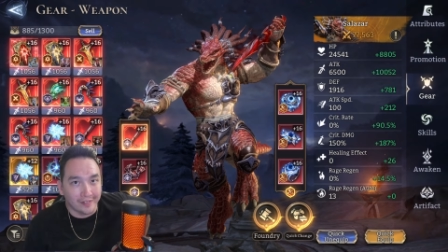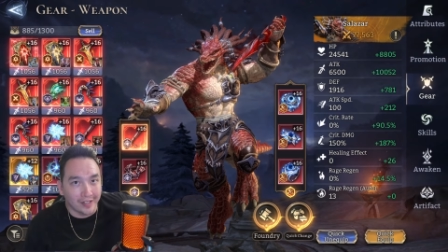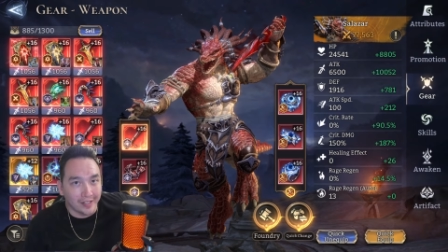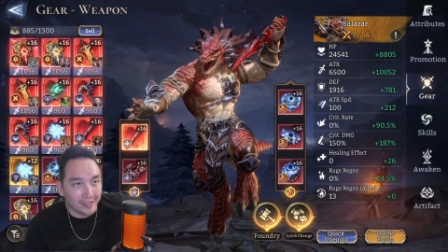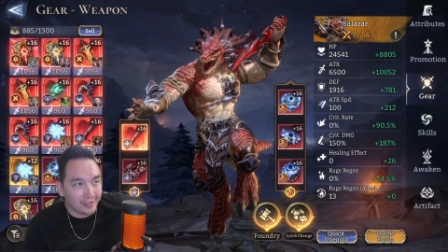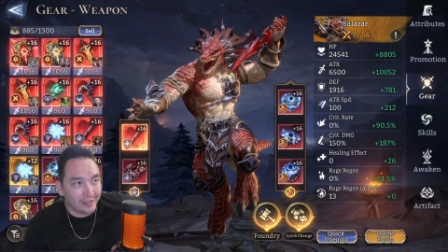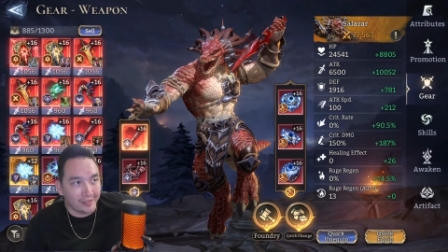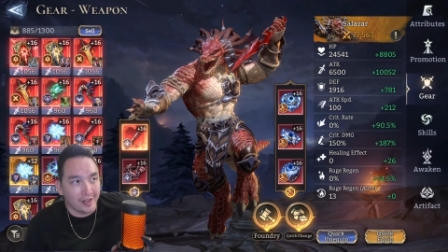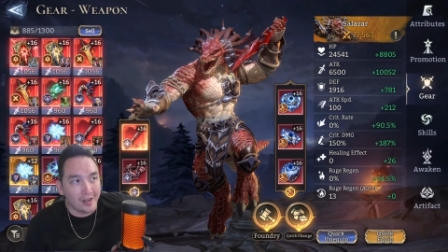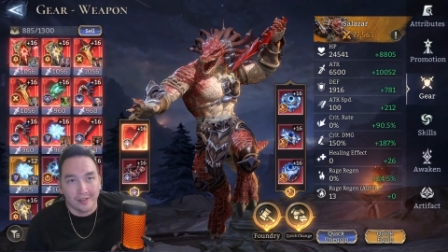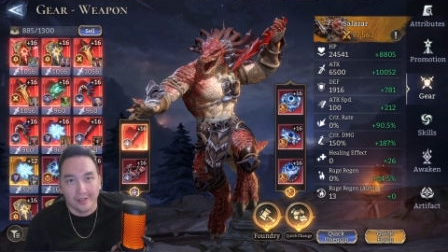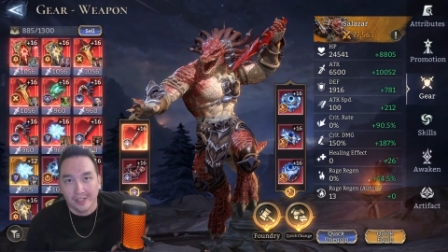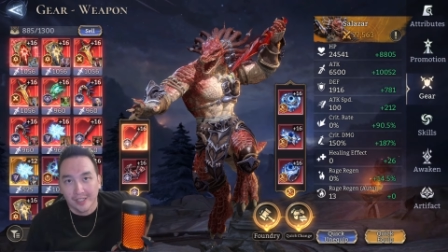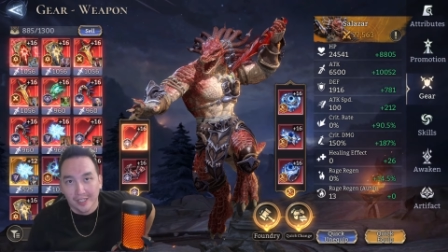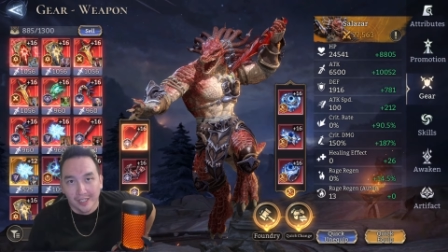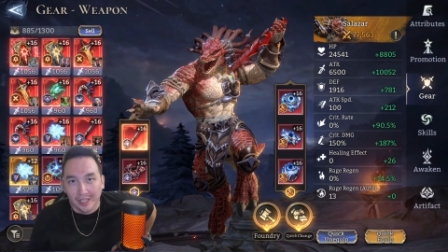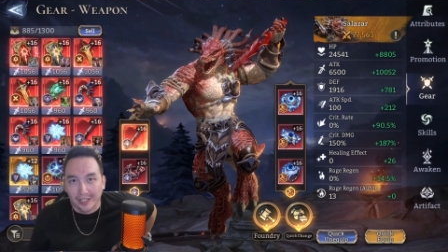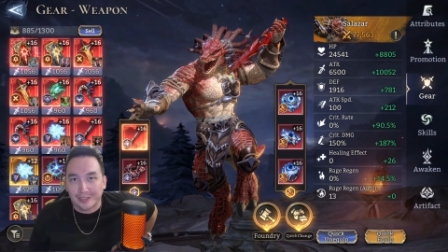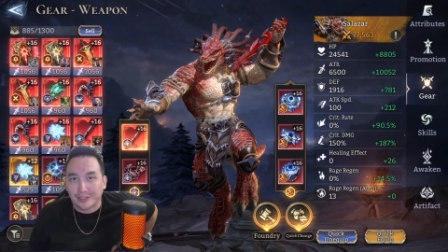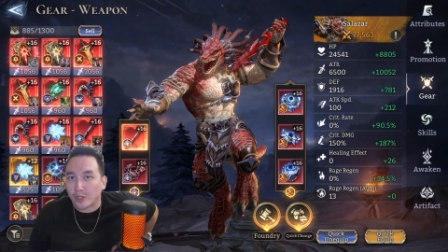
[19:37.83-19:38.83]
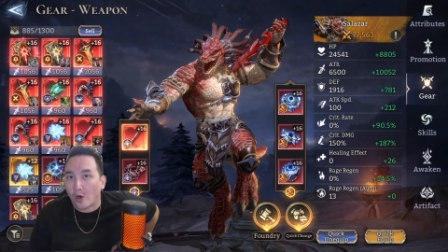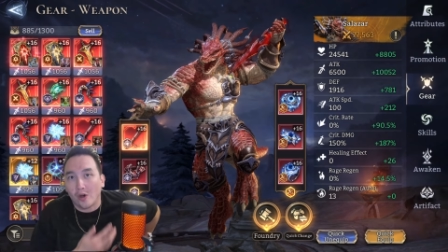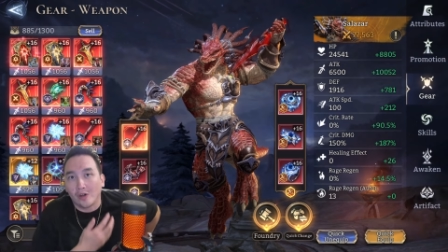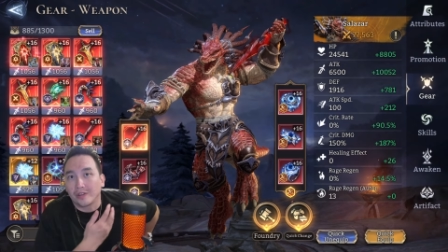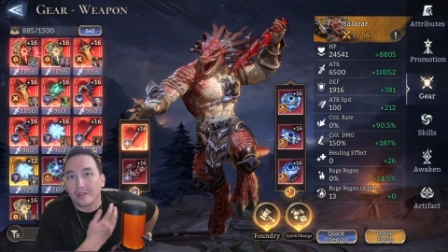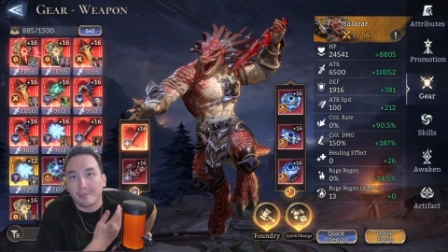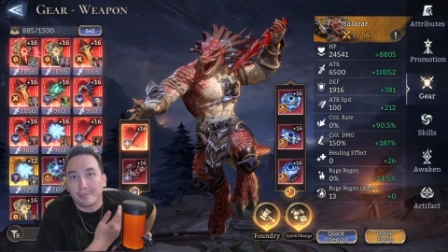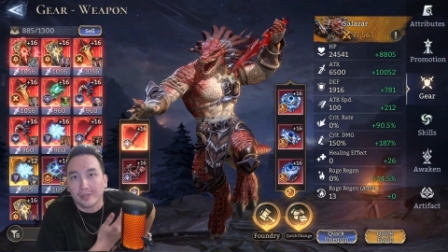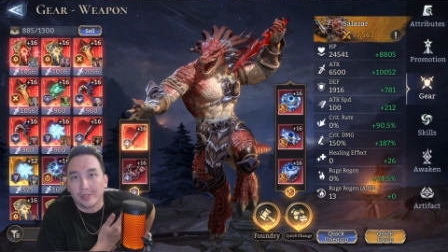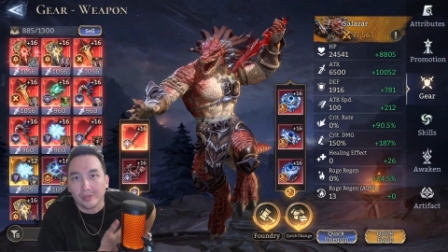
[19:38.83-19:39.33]
Like, you know, it's all
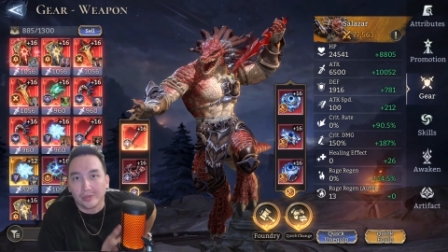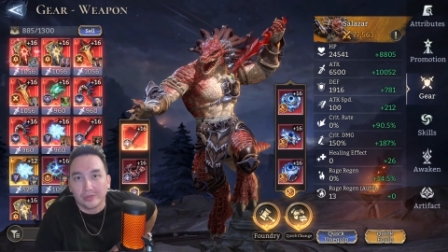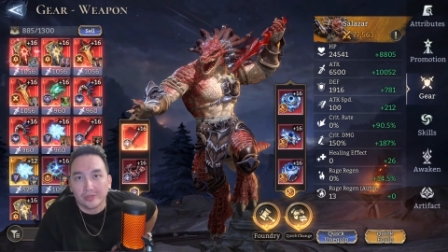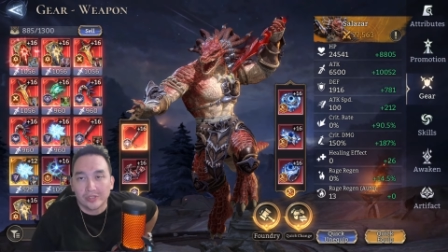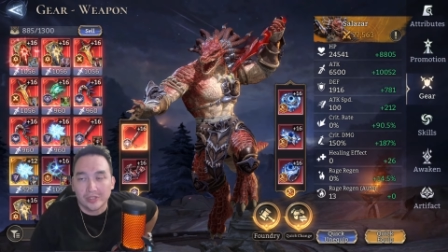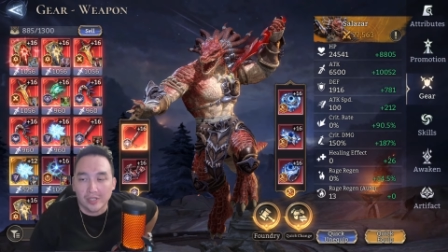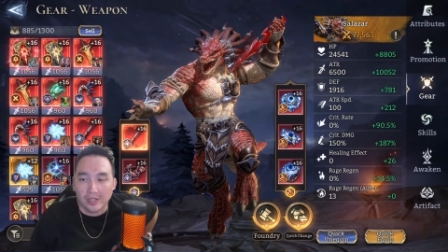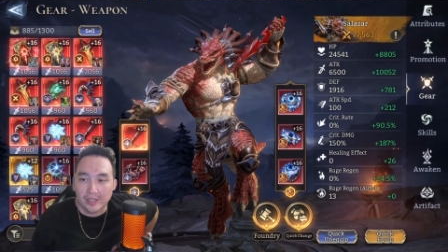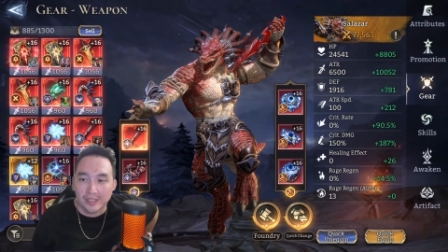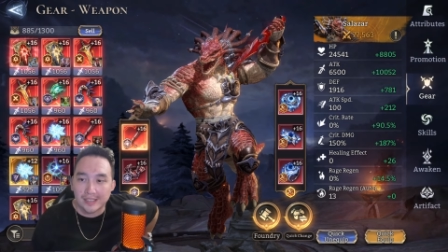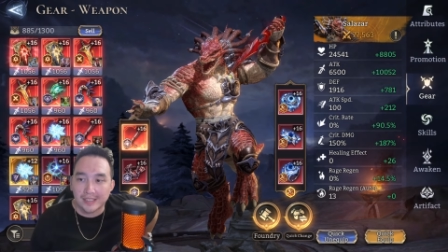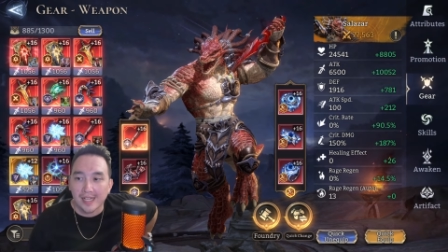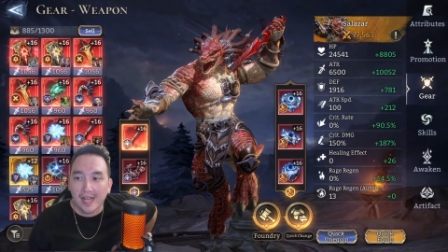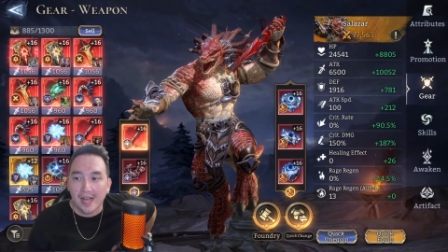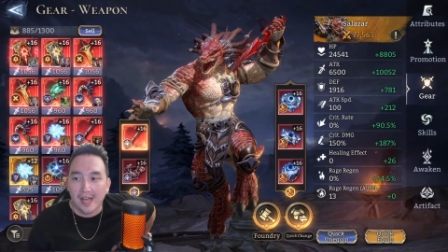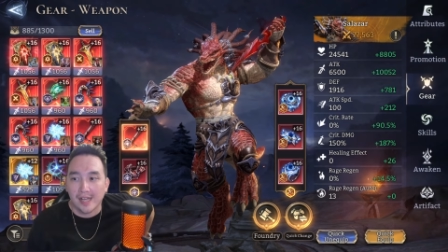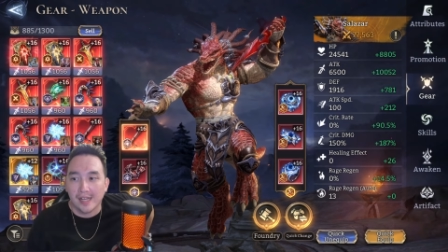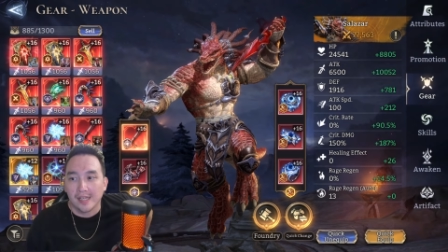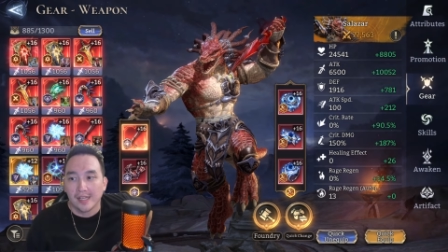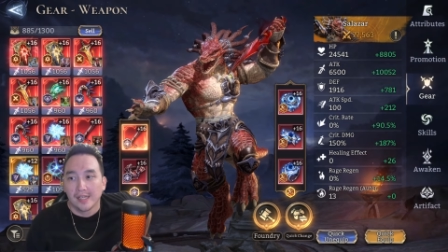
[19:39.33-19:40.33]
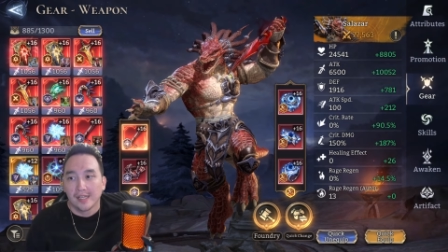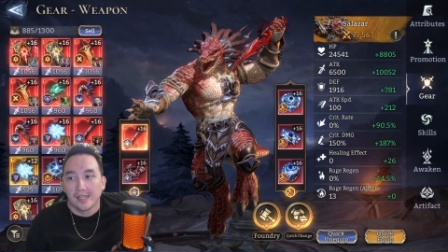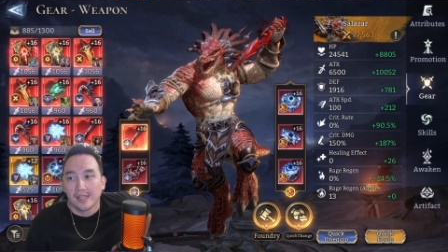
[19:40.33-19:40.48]
in the blues. So it's not.